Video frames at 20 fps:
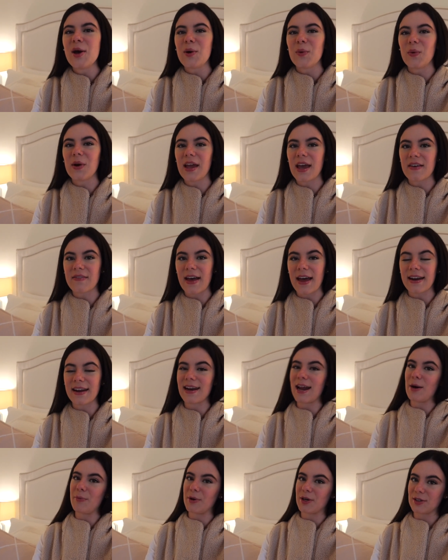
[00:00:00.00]
We have had
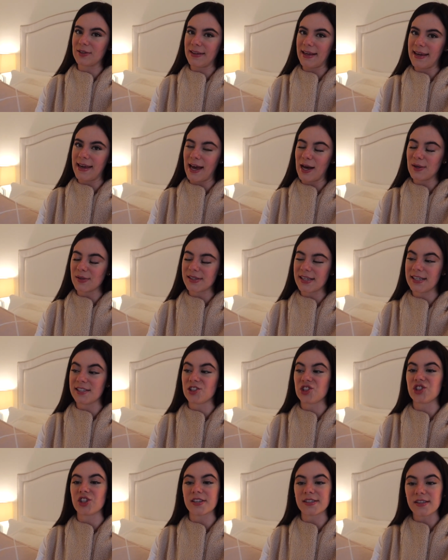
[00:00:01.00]
it up at our lake house and
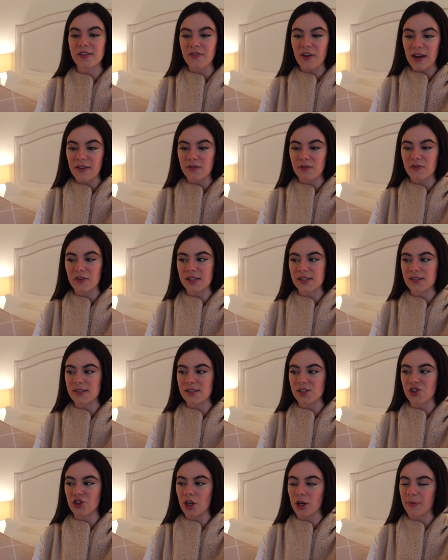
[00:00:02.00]
it's just the five of us
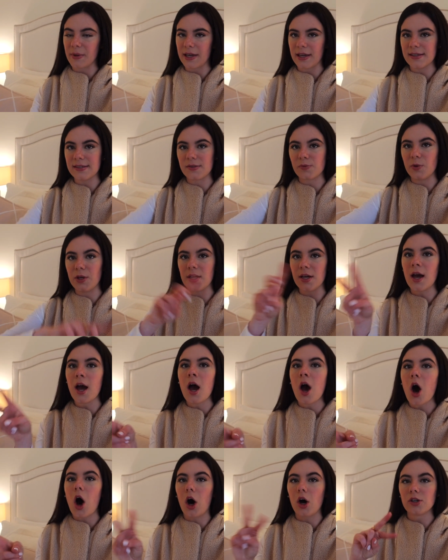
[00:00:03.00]
this year because we
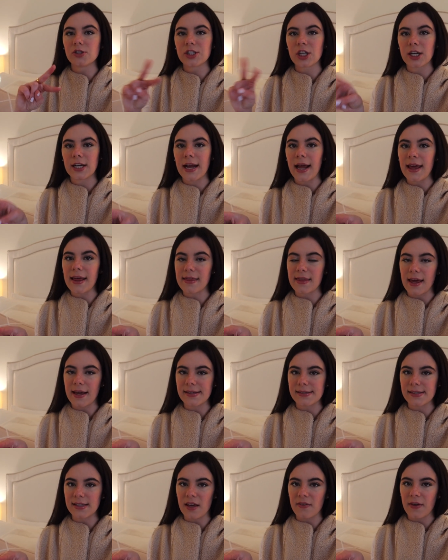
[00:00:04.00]
alternate
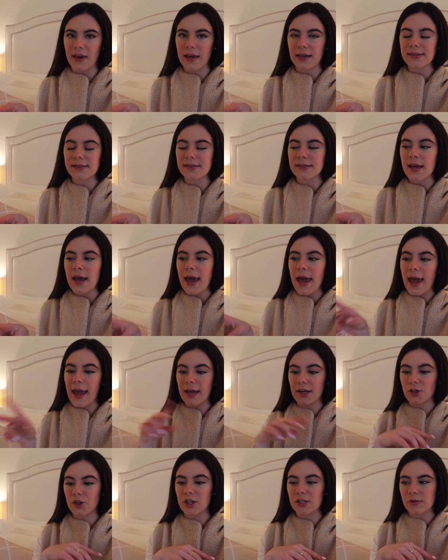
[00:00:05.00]
Thanksgivings
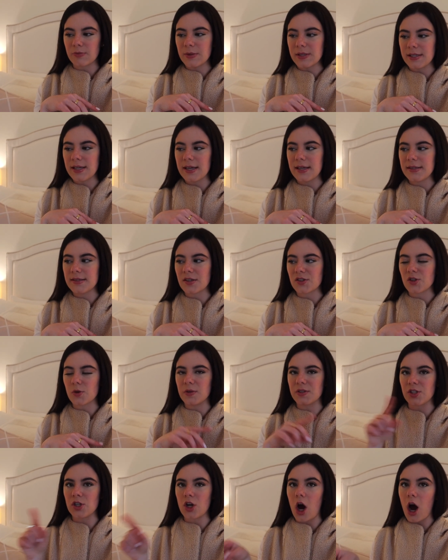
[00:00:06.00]
and Christmases. So
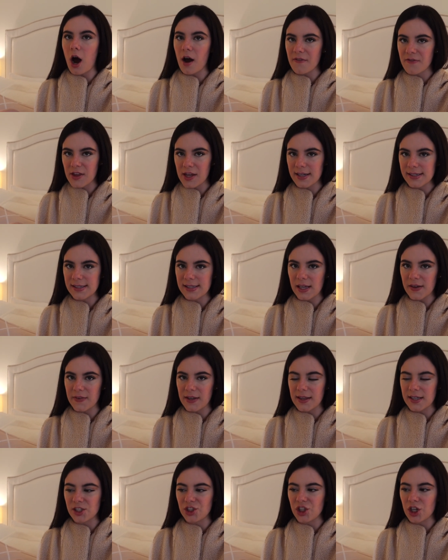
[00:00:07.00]
it's an off
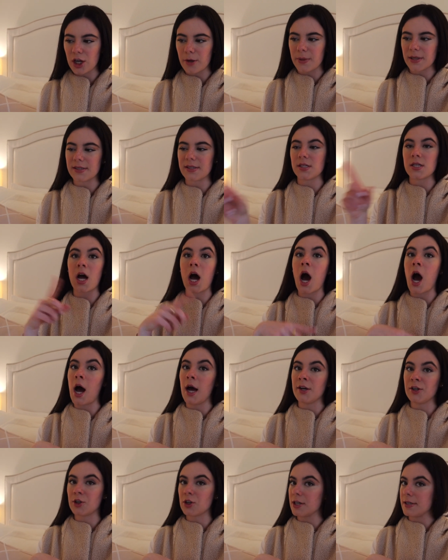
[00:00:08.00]
Thanksgiving this year, but it's an
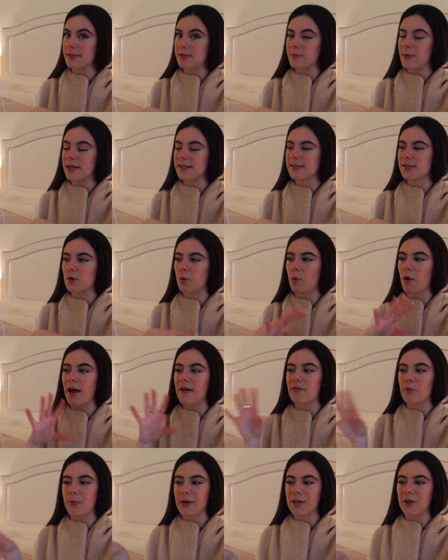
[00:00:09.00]
on Christmas. So we'll
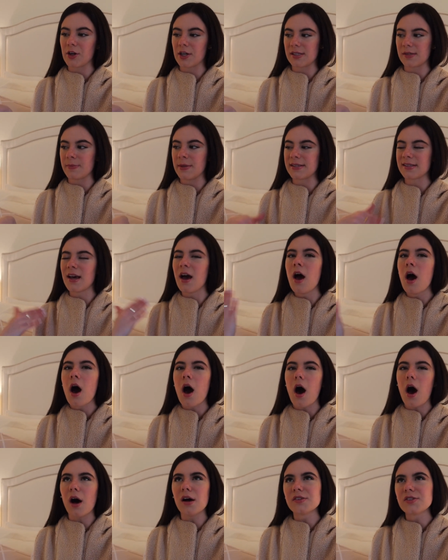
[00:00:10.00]
have a big Christmas.
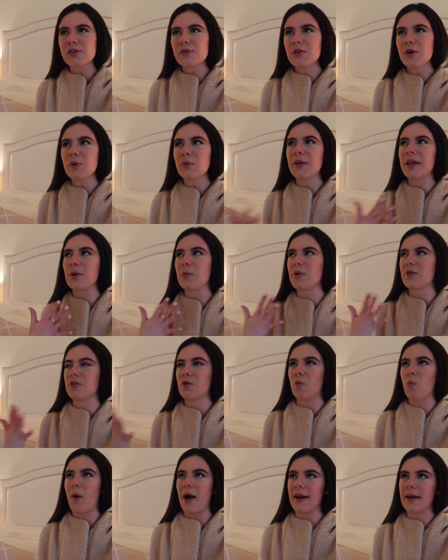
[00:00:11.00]
Also though, like with
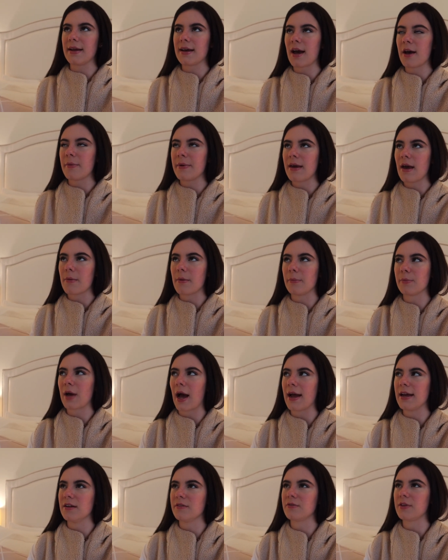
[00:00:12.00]
the wedding coming up, I'm
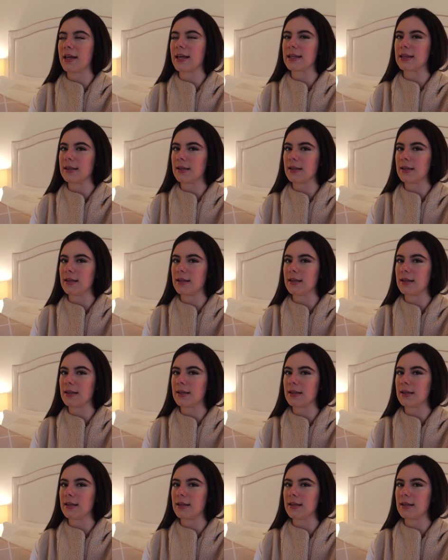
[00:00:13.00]
kind of like